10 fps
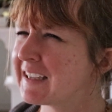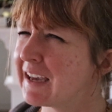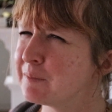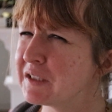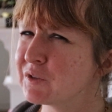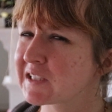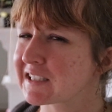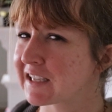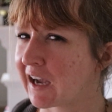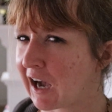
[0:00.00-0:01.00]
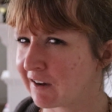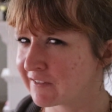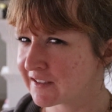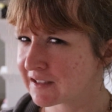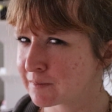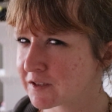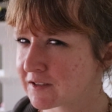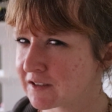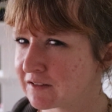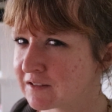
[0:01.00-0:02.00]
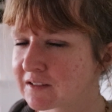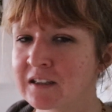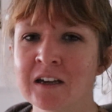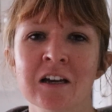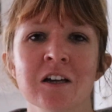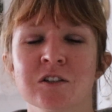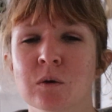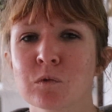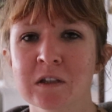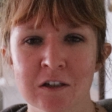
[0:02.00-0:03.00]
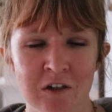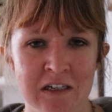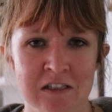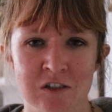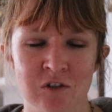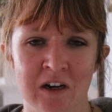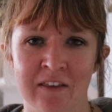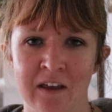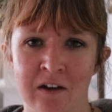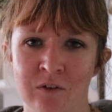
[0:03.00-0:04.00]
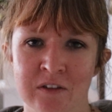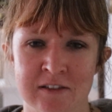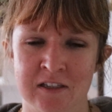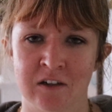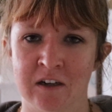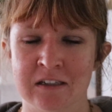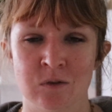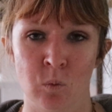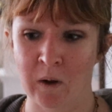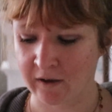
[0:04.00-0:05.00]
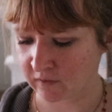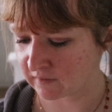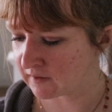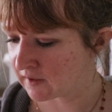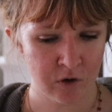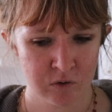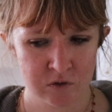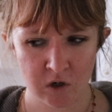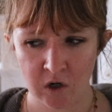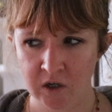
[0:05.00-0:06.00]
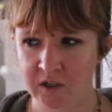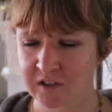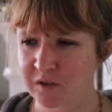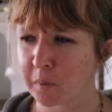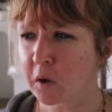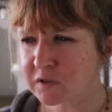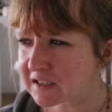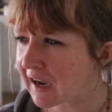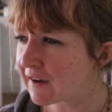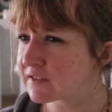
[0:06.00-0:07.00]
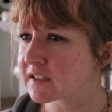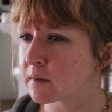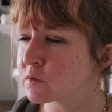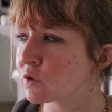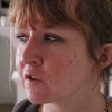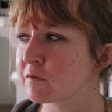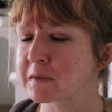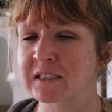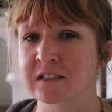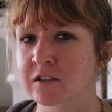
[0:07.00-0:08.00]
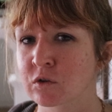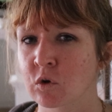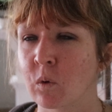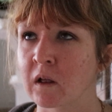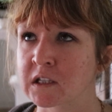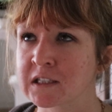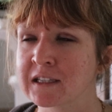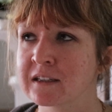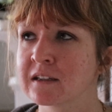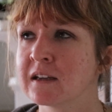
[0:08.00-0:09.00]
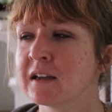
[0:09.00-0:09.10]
can be used as a coffee substitute. So I'm really curious to try that out this year as well. Those are supposed to have some sort of medicinal quality,